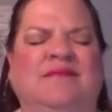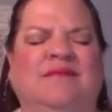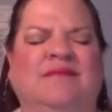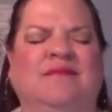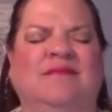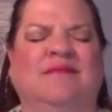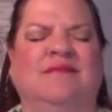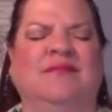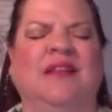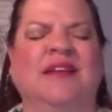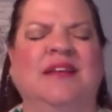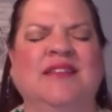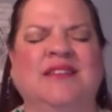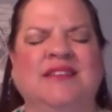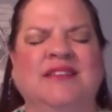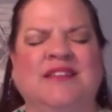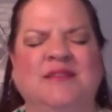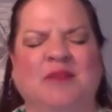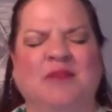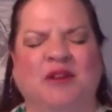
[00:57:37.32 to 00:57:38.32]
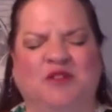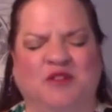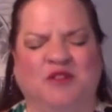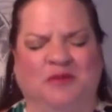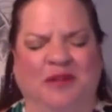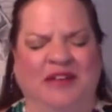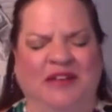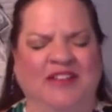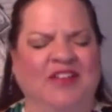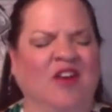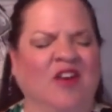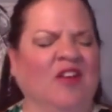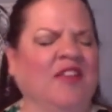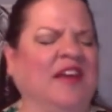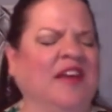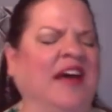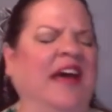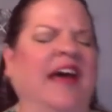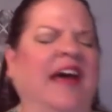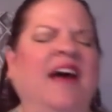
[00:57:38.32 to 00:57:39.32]
blesses and multiplies all
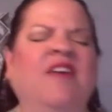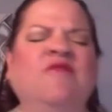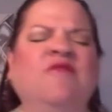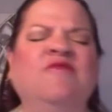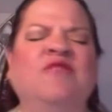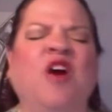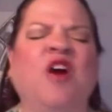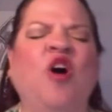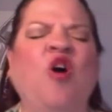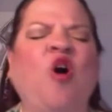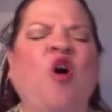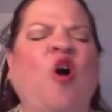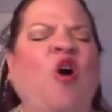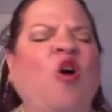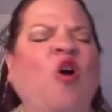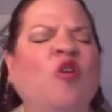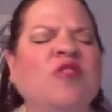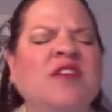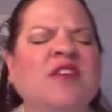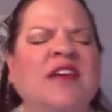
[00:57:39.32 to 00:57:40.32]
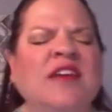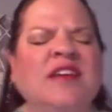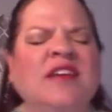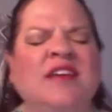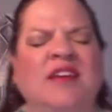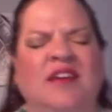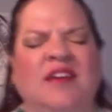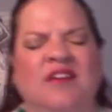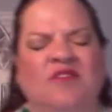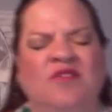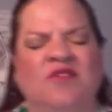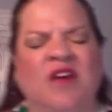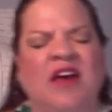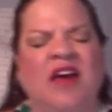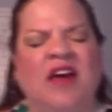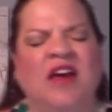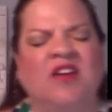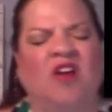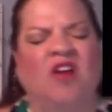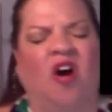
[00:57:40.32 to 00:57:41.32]
that I have, all that I give,
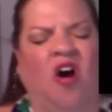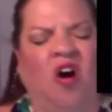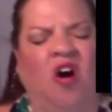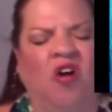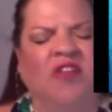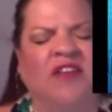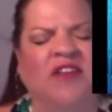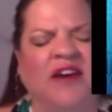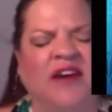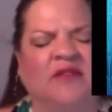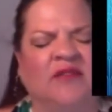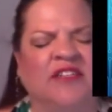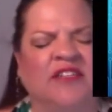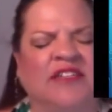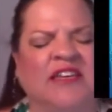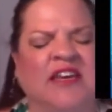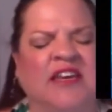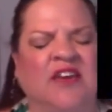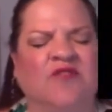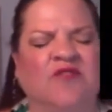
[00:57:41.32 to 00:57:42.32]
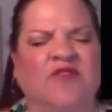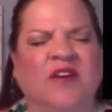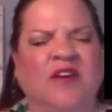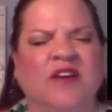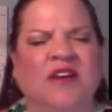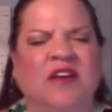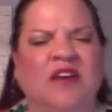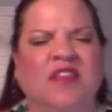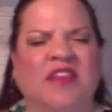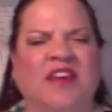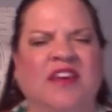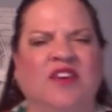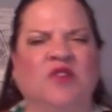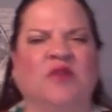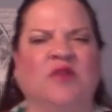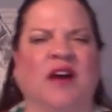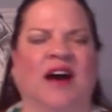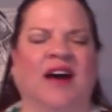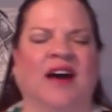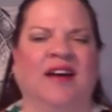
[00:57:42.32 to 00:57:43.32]
and all that I receive. Thank you,
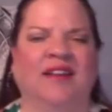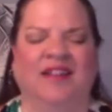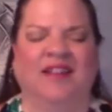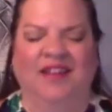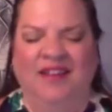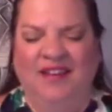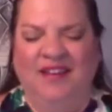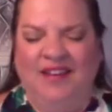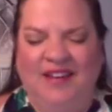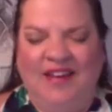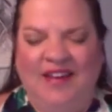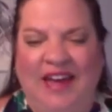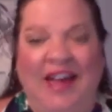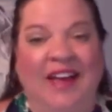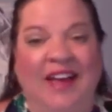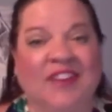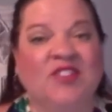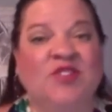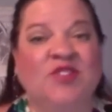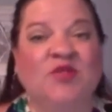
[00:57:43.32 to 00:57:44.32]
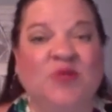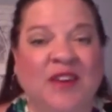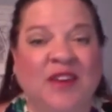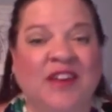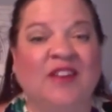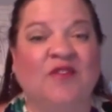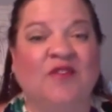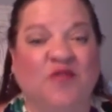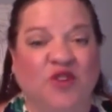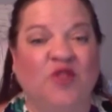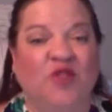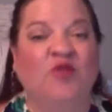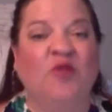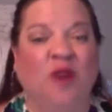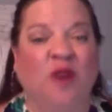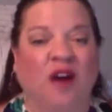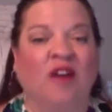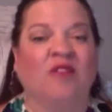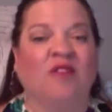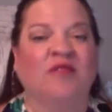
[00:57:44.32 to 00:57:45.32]
God. As you give, you
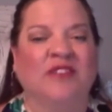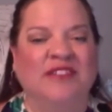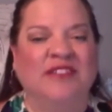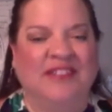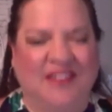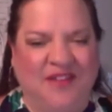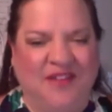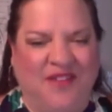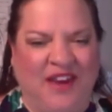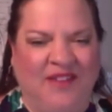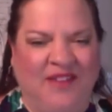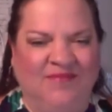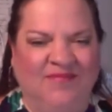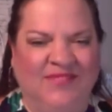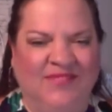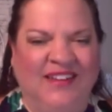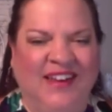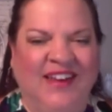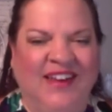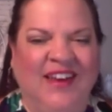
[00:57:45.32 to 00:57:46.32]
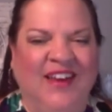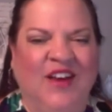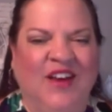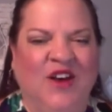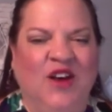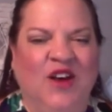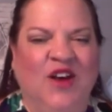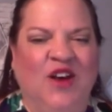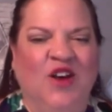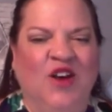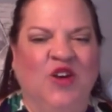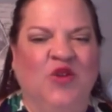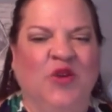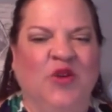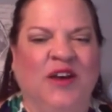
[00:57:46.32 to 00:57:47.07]
are receiving. Quick